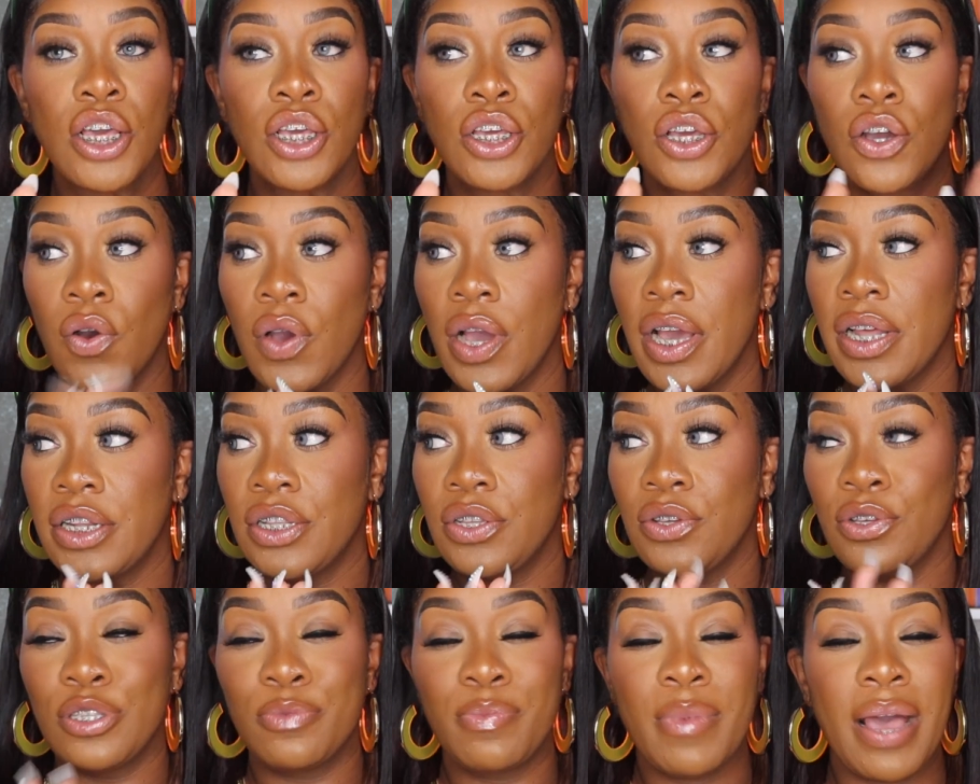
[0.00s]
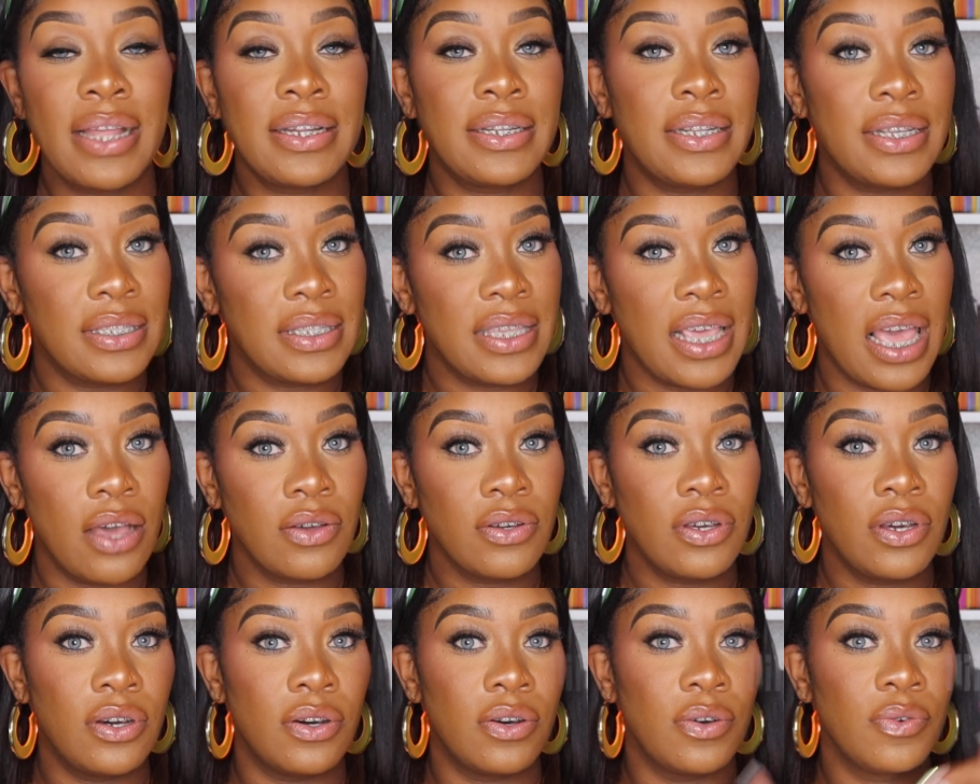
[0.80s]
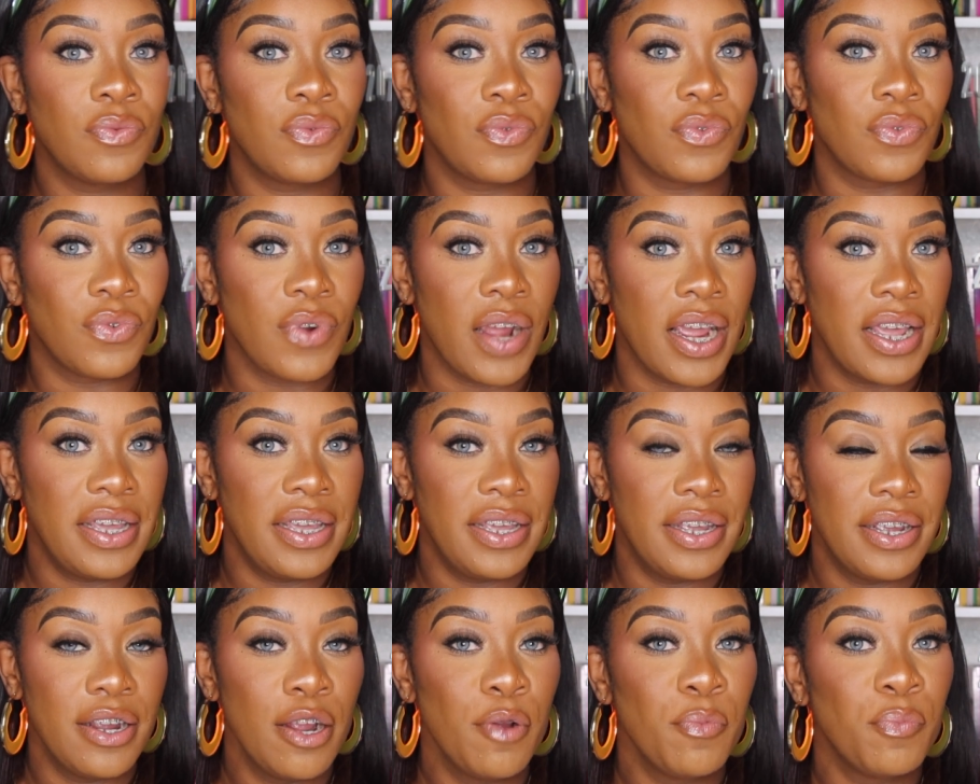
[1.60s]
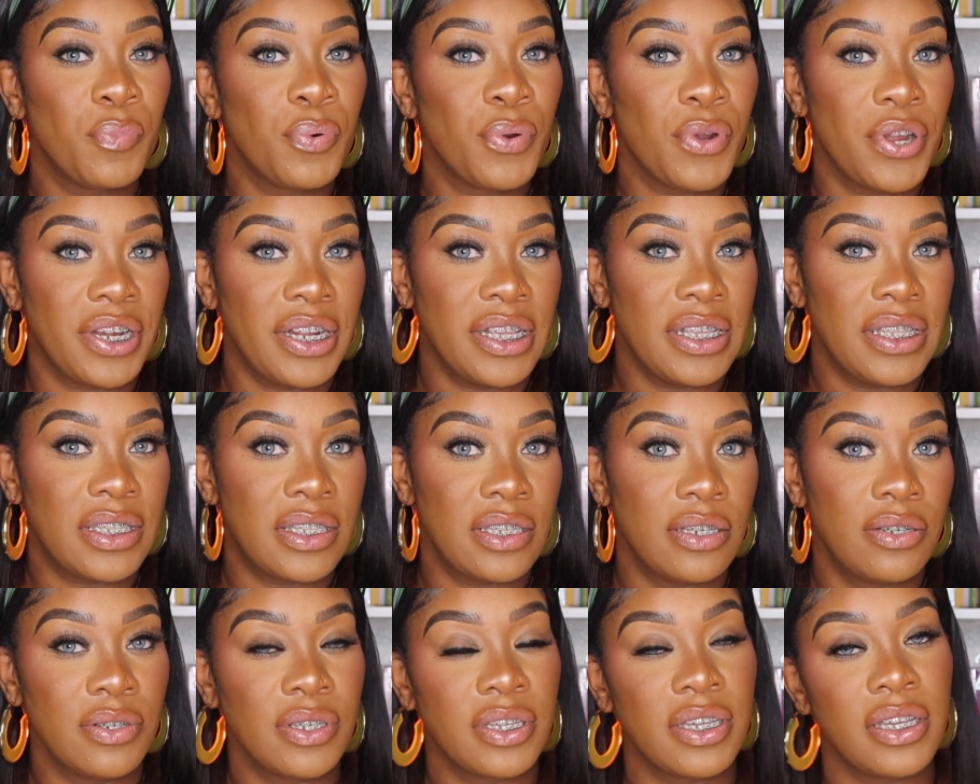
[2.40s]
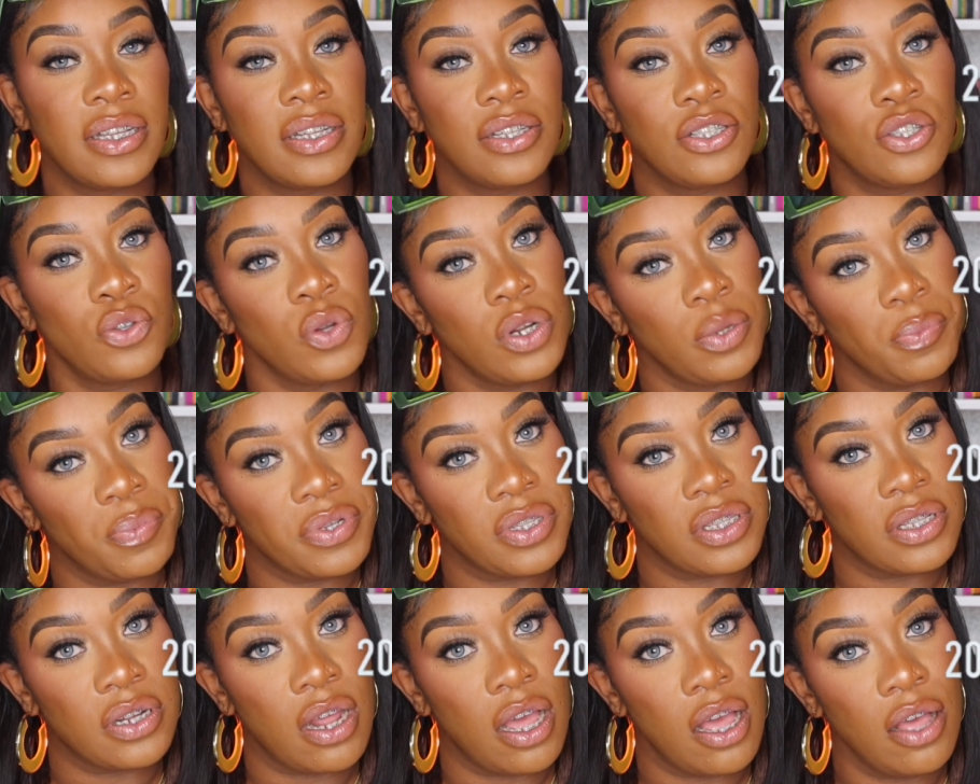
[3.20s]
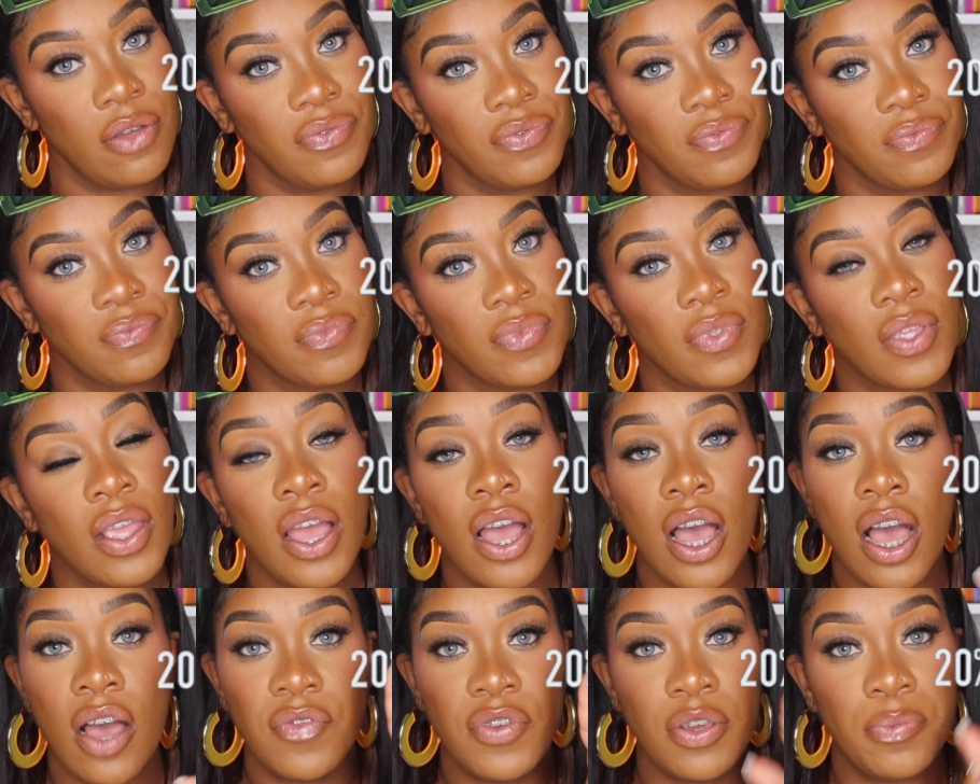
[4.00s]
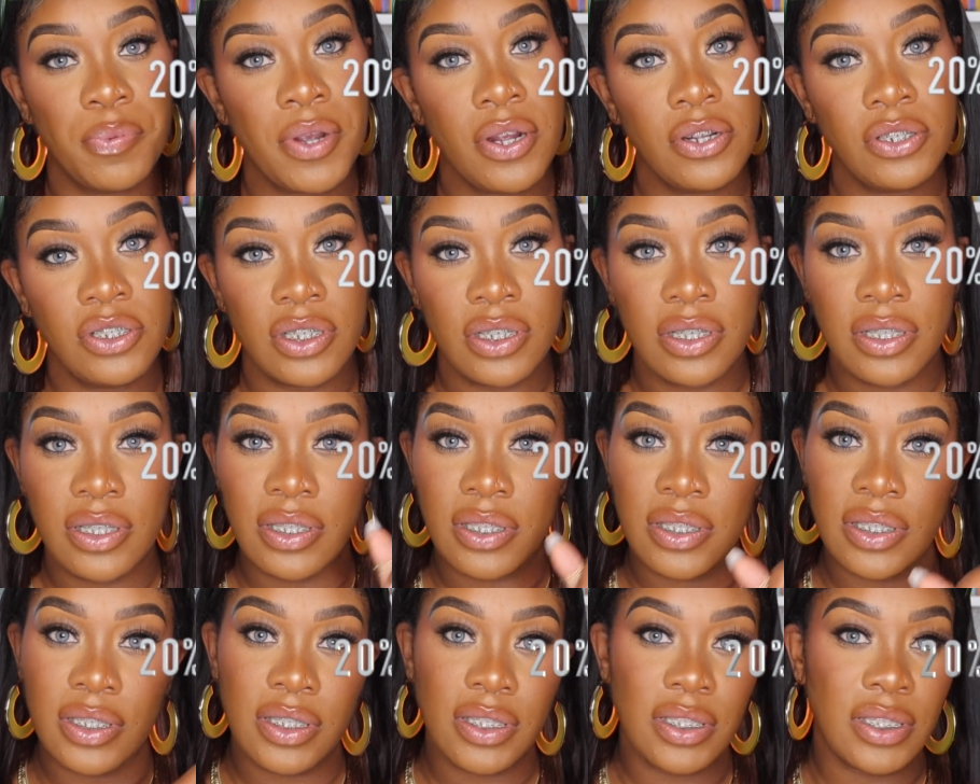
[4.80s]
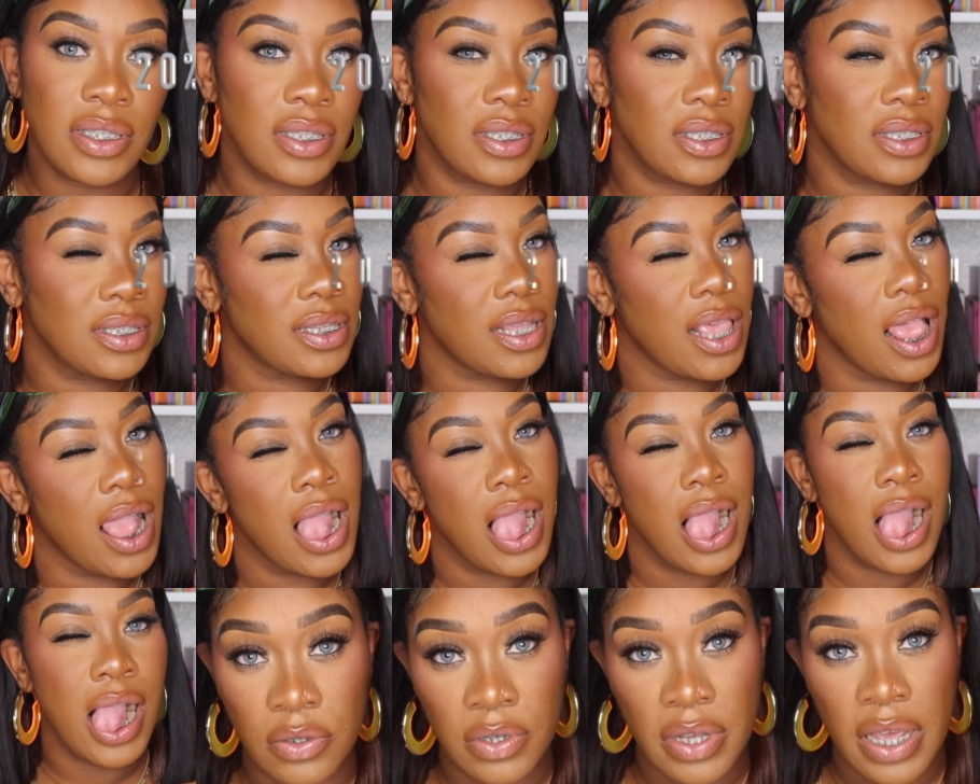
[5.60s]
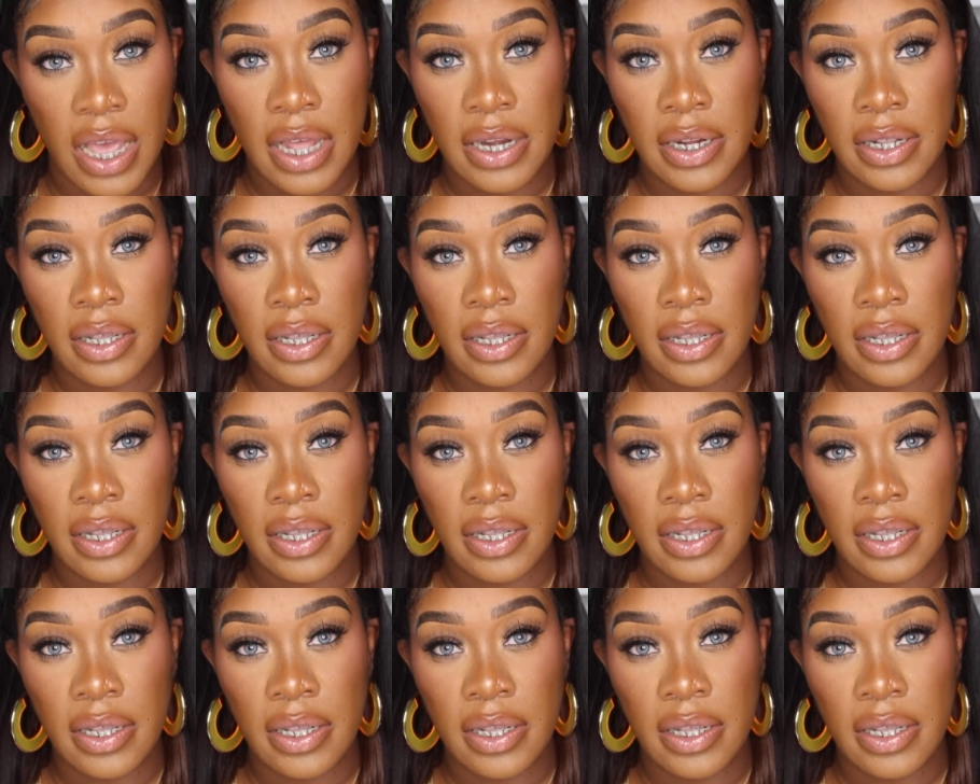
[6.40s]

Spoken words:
Go ahead and use my discount code right here, Pretty Silk. Get 20% off of your purchase. You got